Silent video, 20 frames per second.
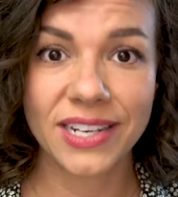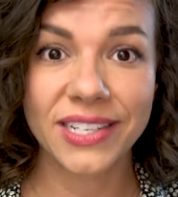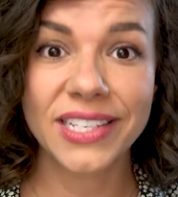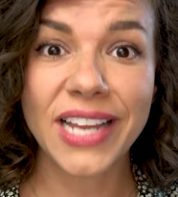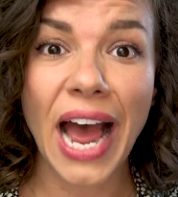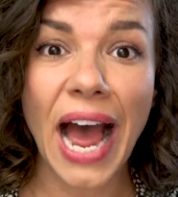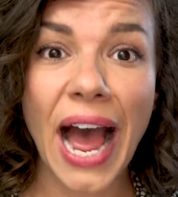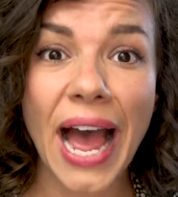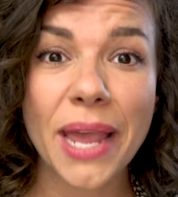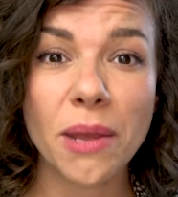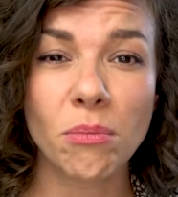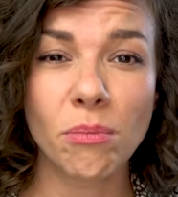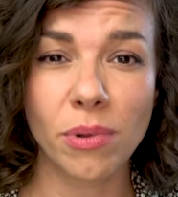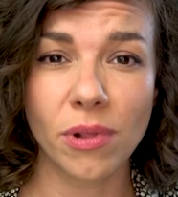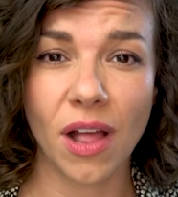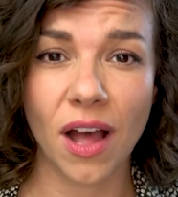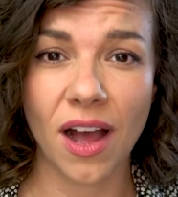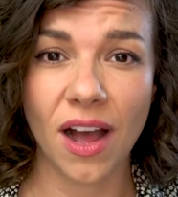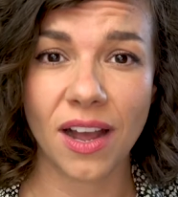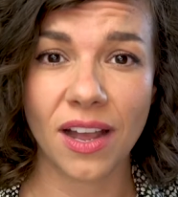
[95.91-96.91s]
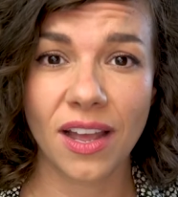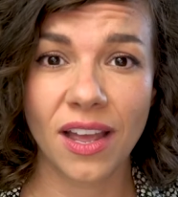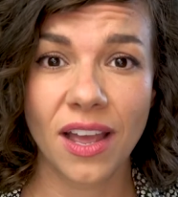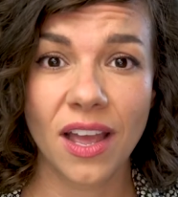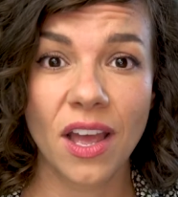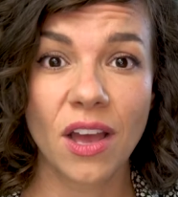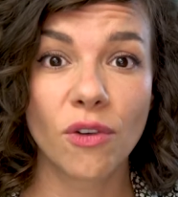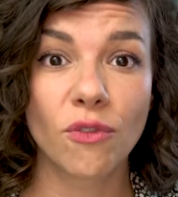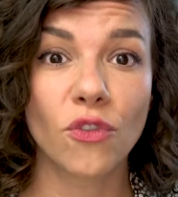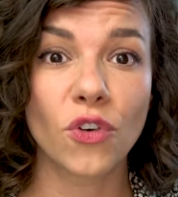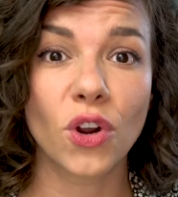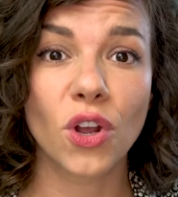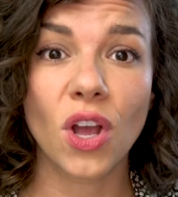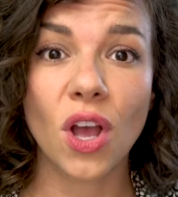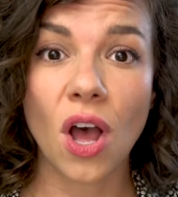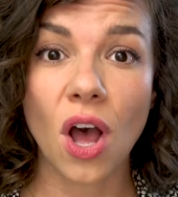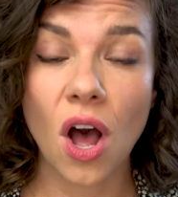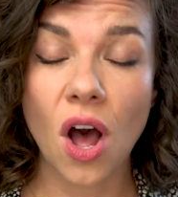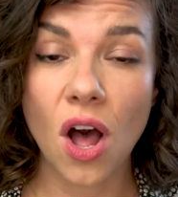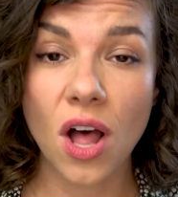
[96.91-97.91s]
Time block for
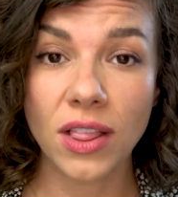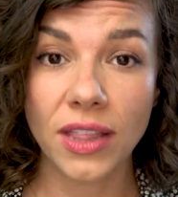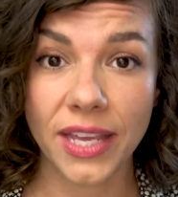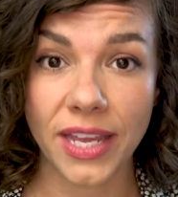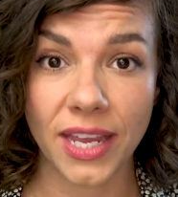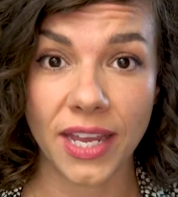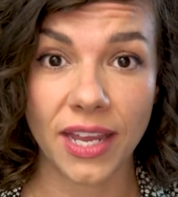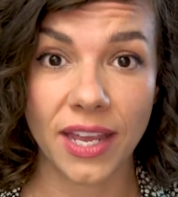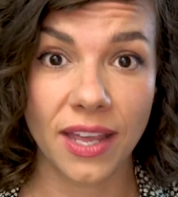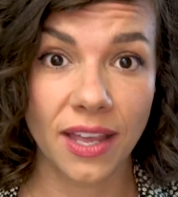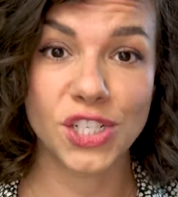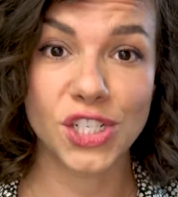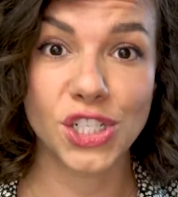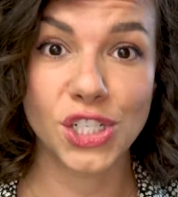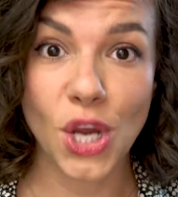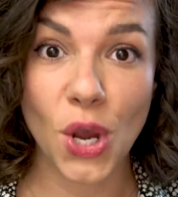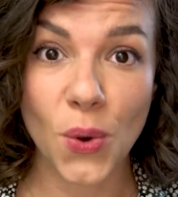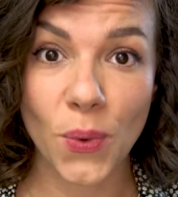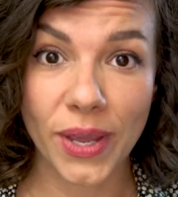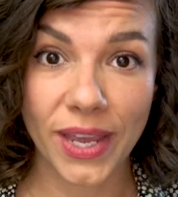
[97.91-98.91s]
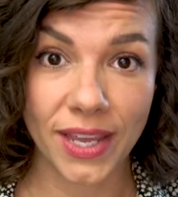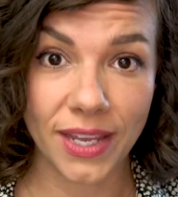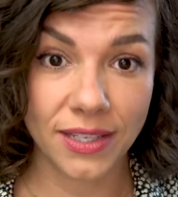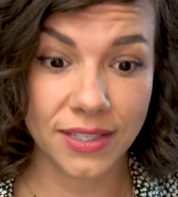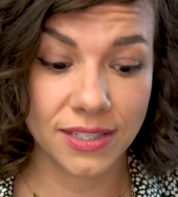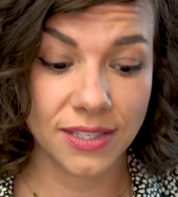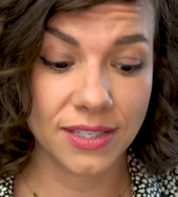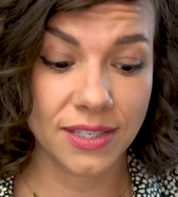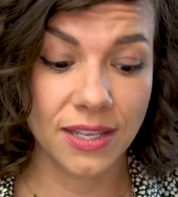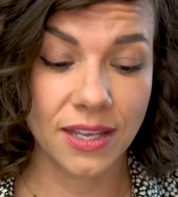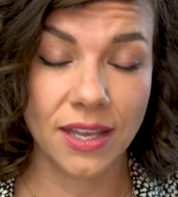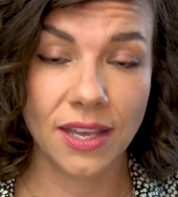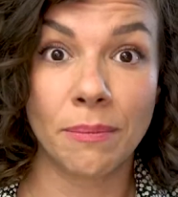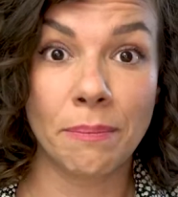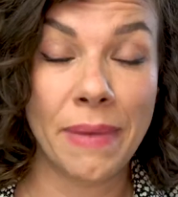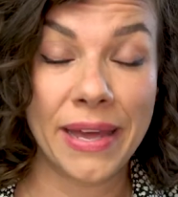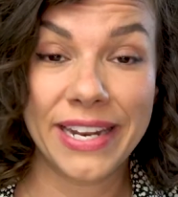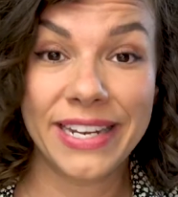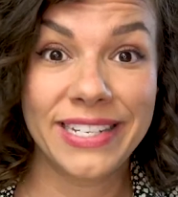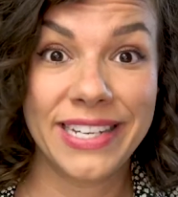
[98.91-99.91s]
calling, showings,
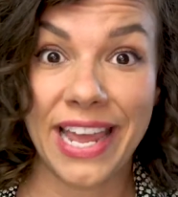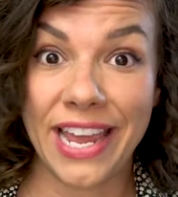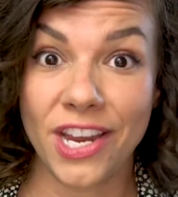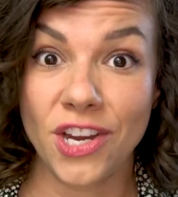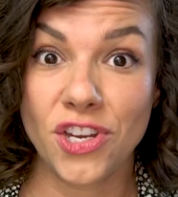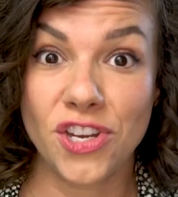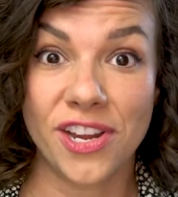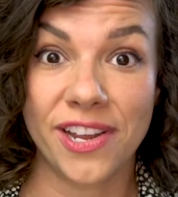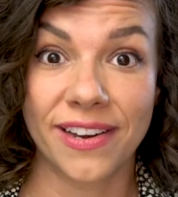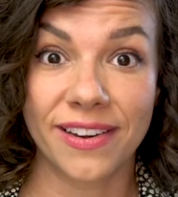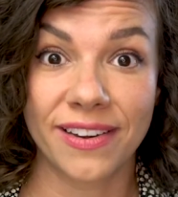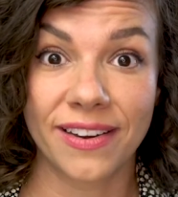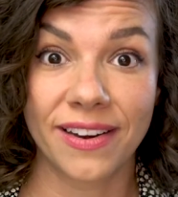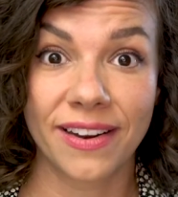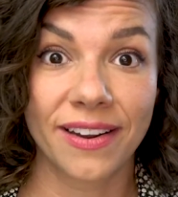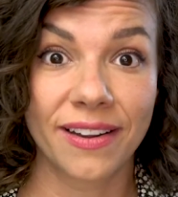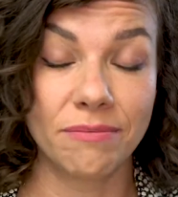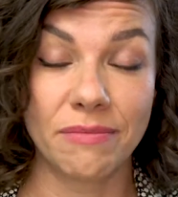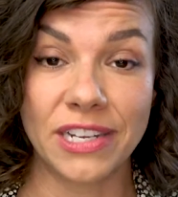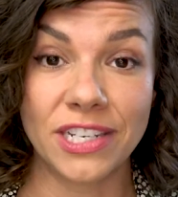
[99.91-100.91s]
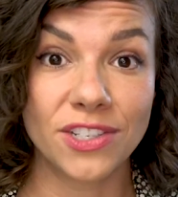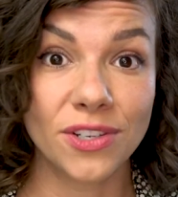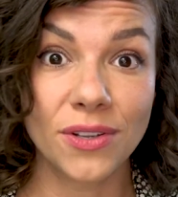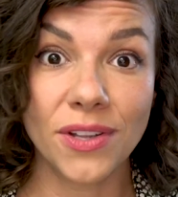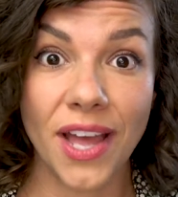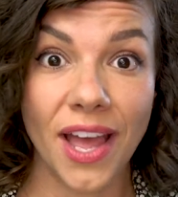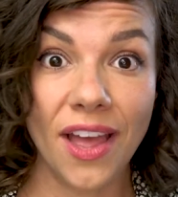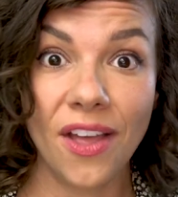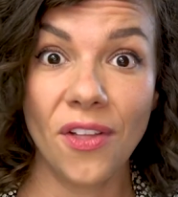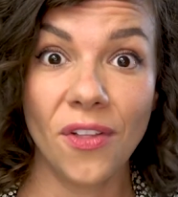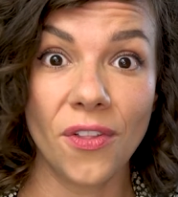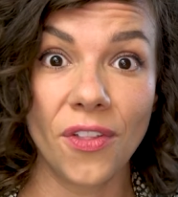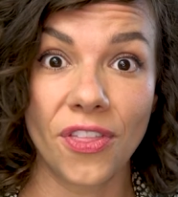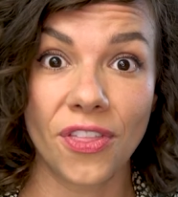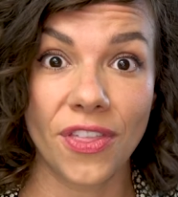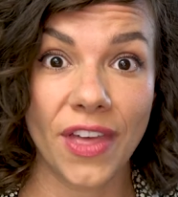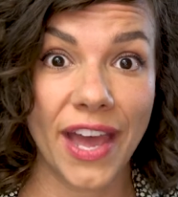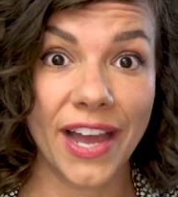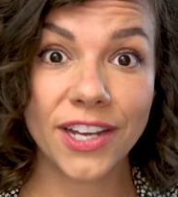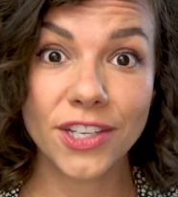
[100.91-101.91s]
meditation, mental
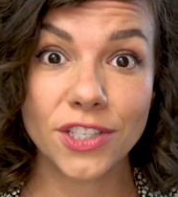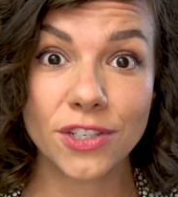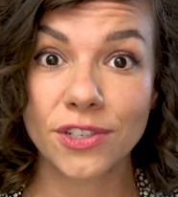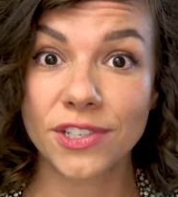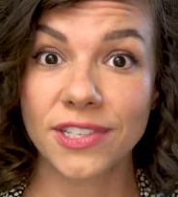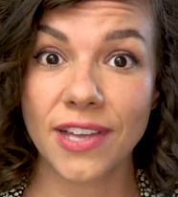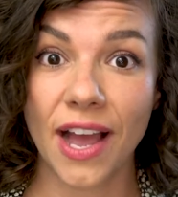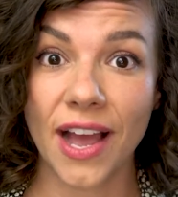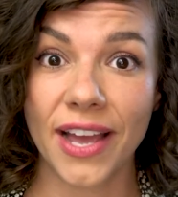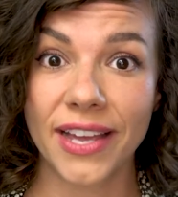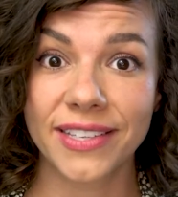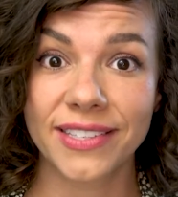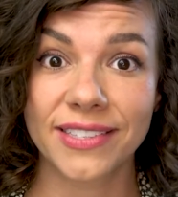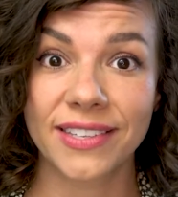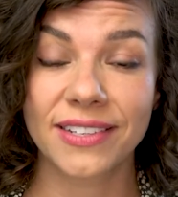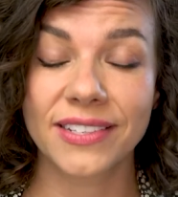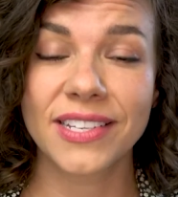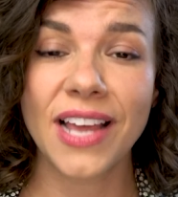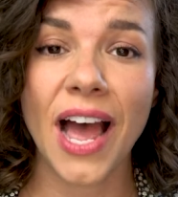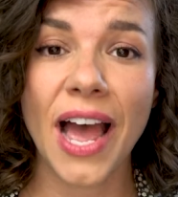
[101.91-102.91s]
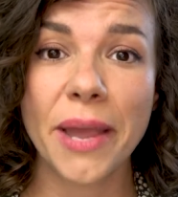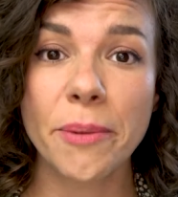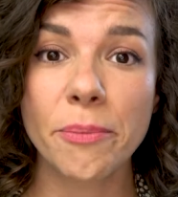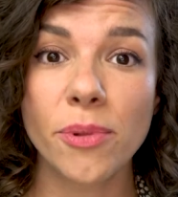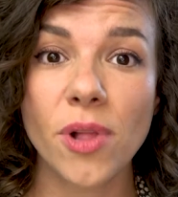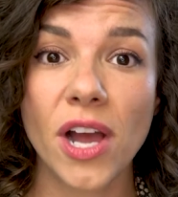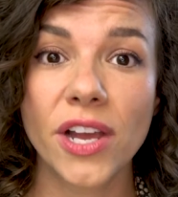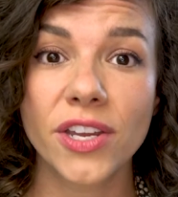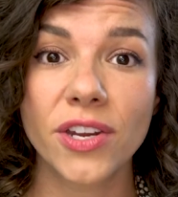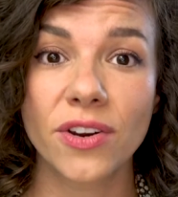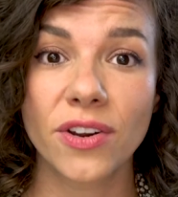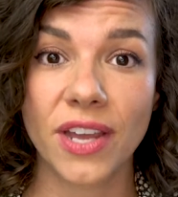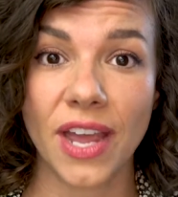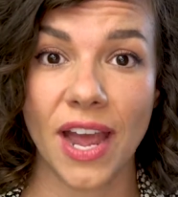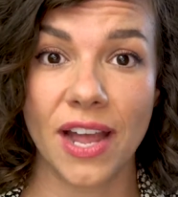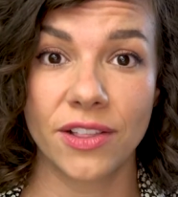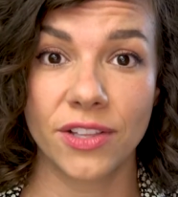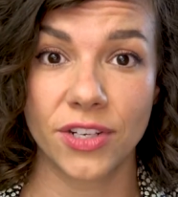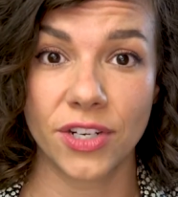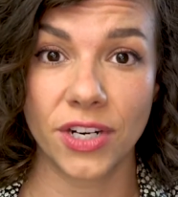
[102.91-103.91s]
health, exercise. Time block your
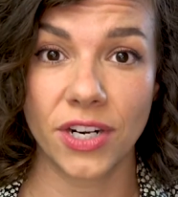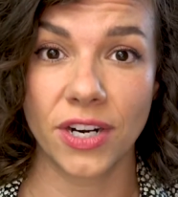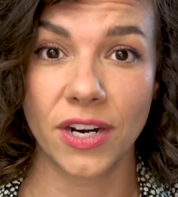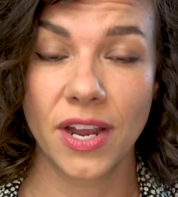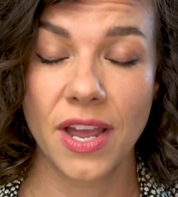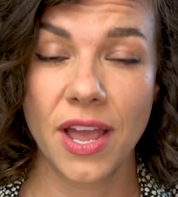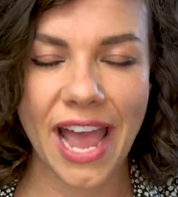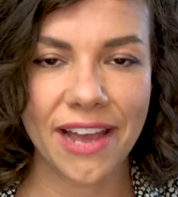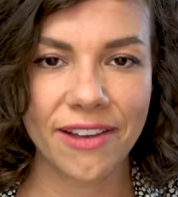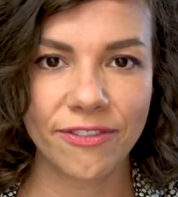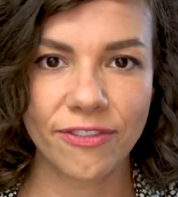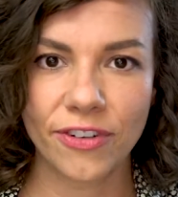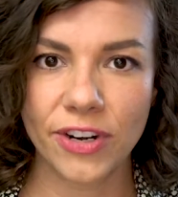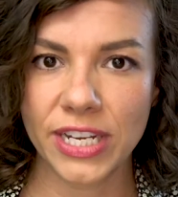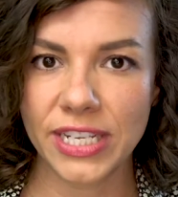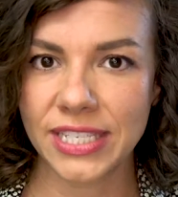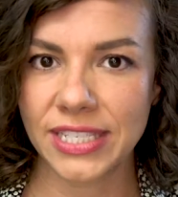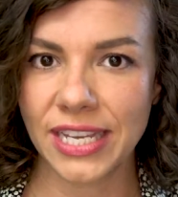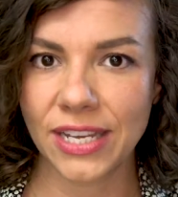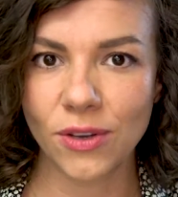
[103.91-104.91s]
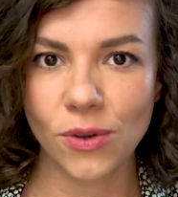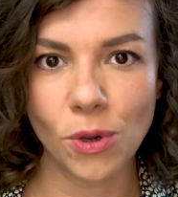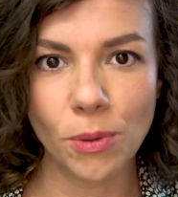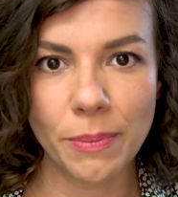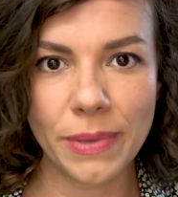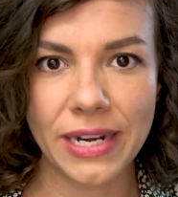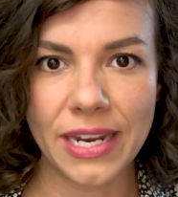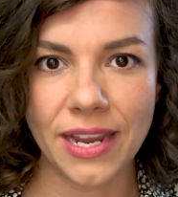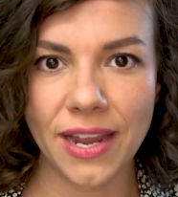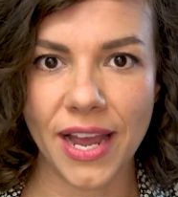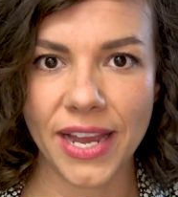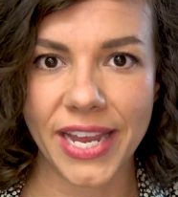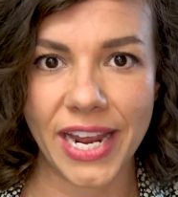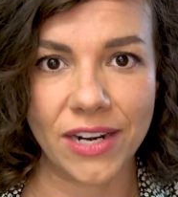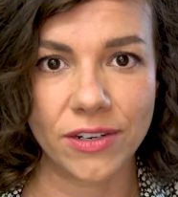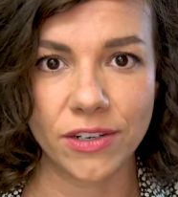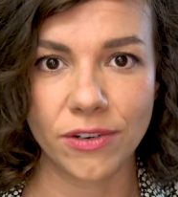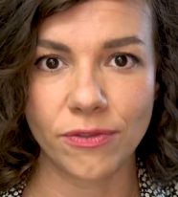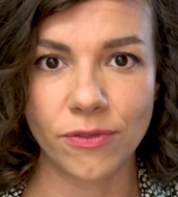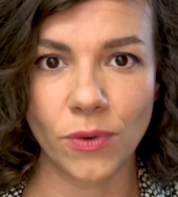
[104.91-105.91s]
calendar, every single minute
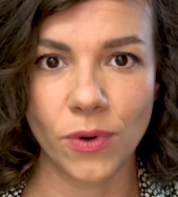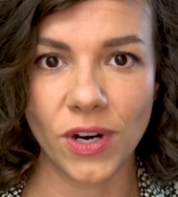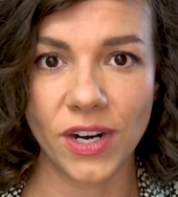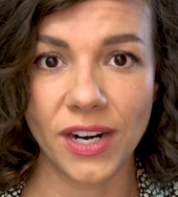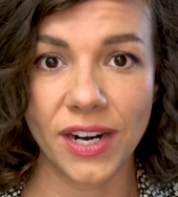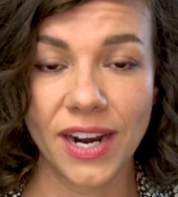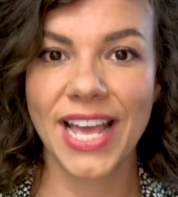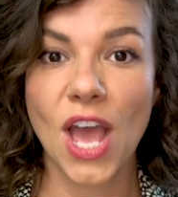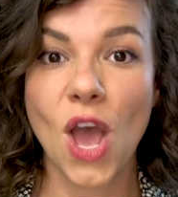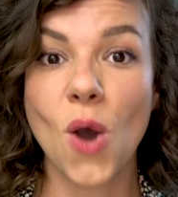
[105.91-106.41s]
accounted for.